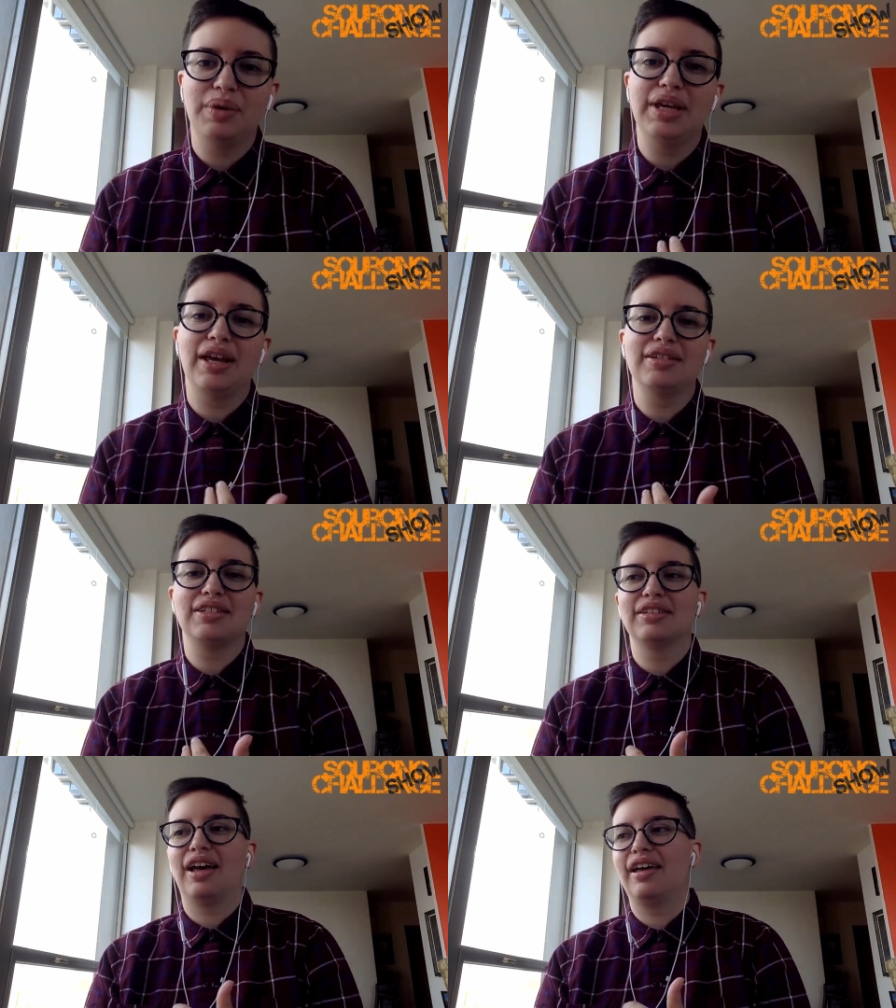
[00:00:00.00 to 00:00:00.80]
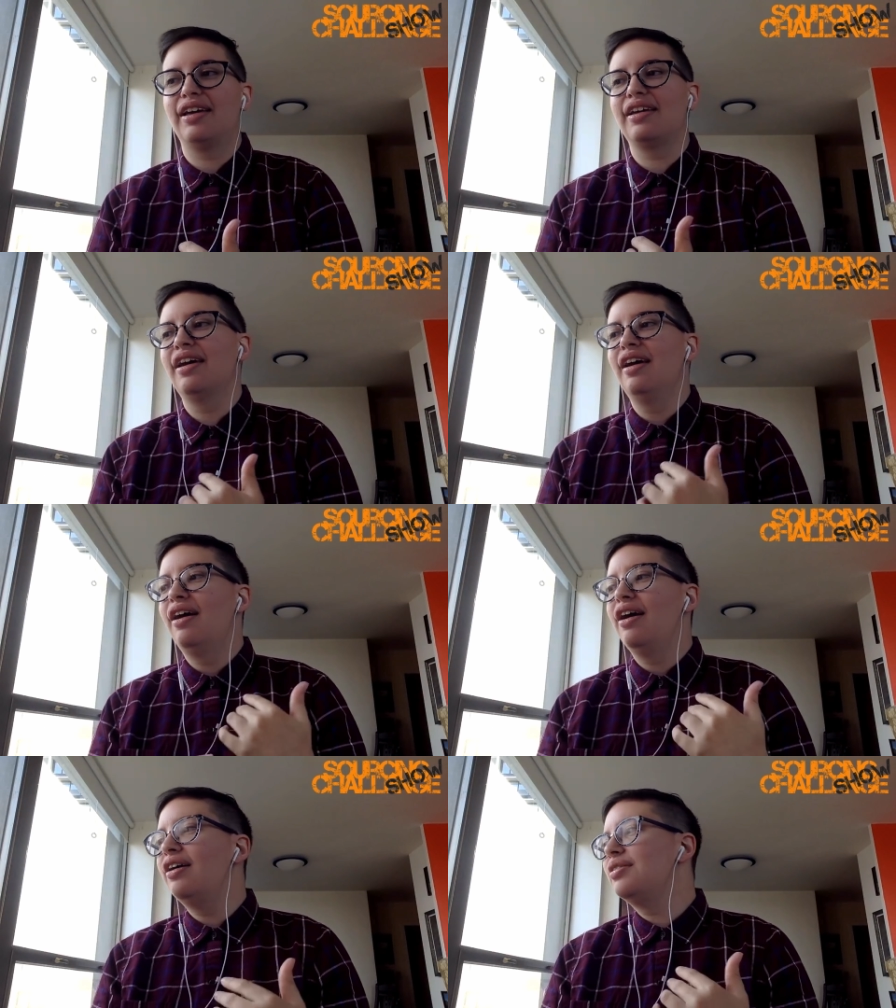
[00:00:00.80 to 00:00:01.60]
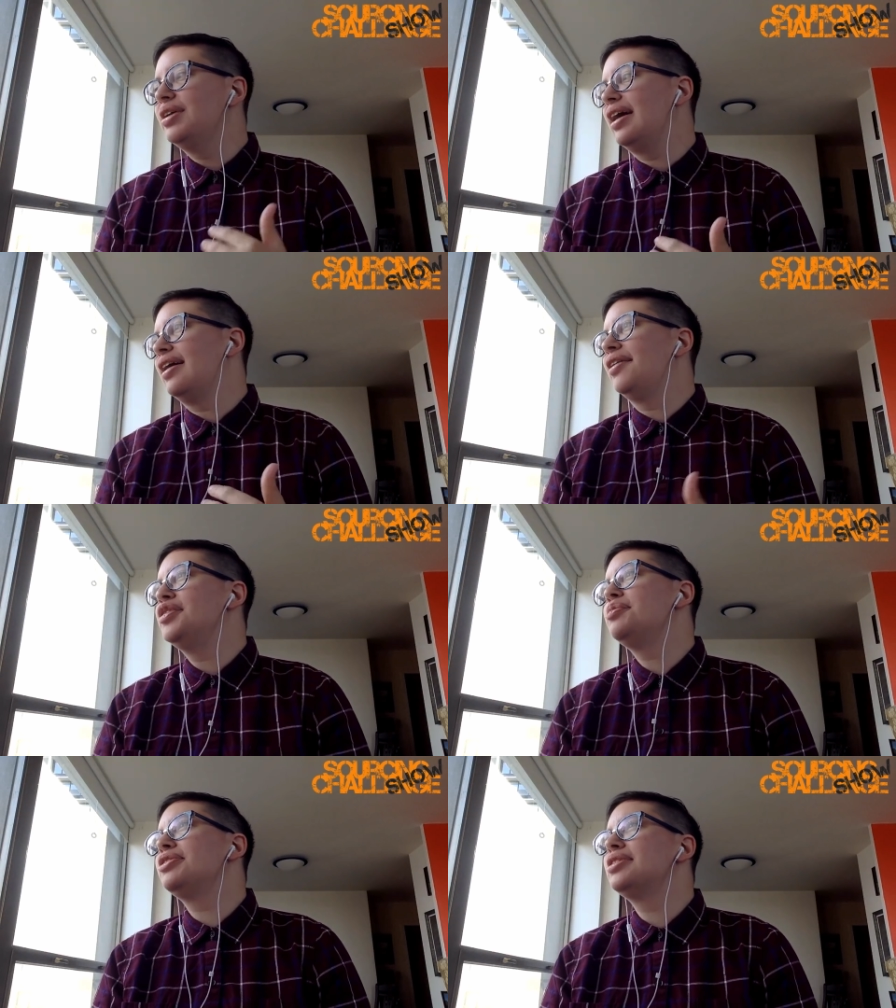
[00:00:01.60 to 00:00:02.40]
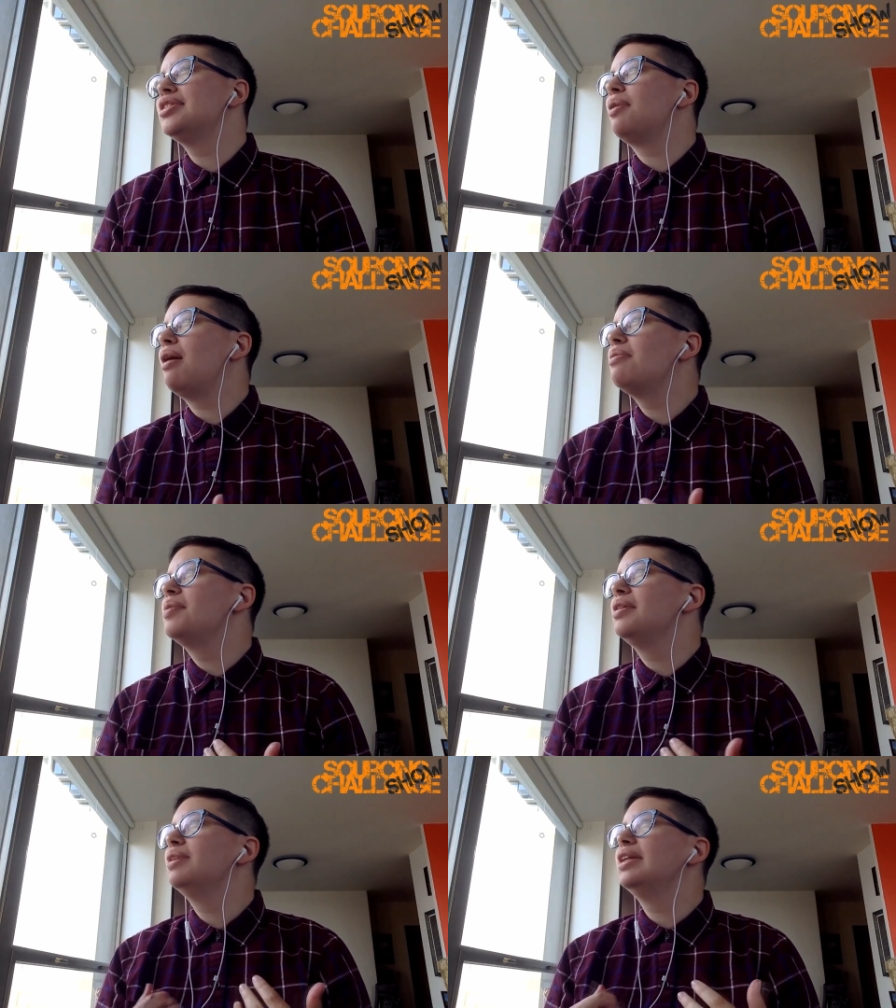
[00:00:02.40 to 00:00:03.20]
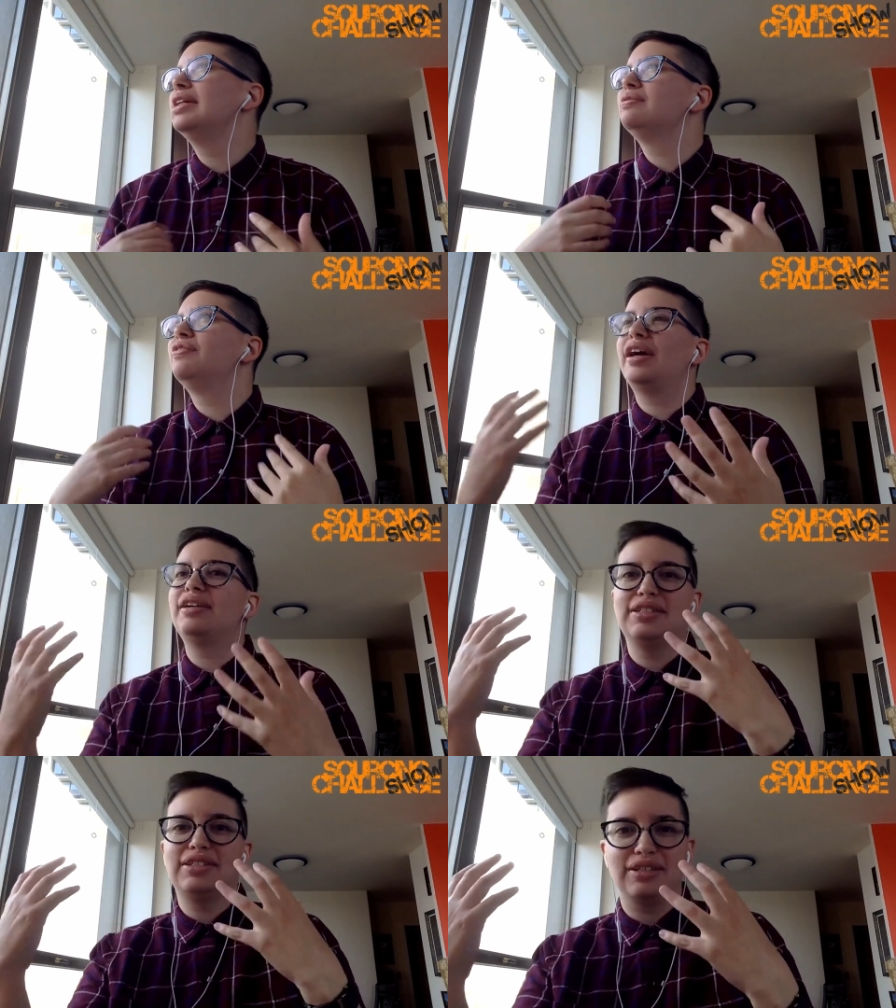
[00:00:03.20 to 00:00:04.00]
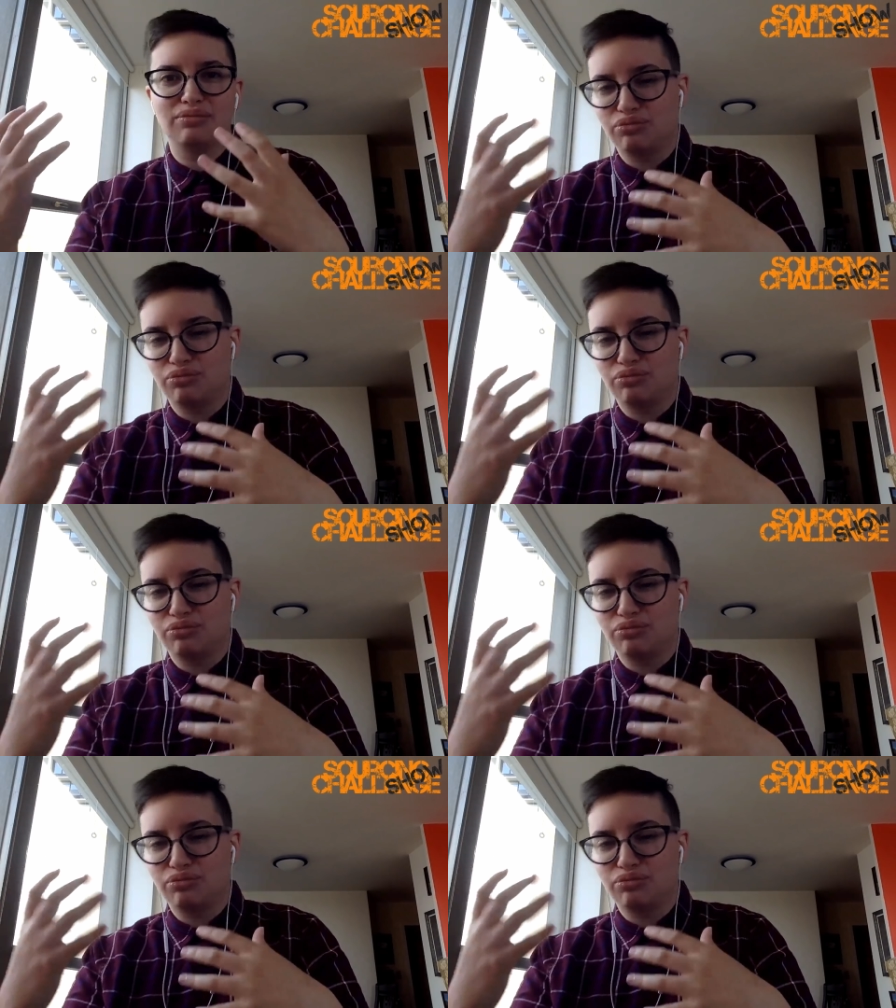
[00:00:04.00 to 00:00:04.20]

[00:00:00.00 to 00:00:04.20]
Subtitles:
So when we get to like, oh yeah, this person is probably really advanced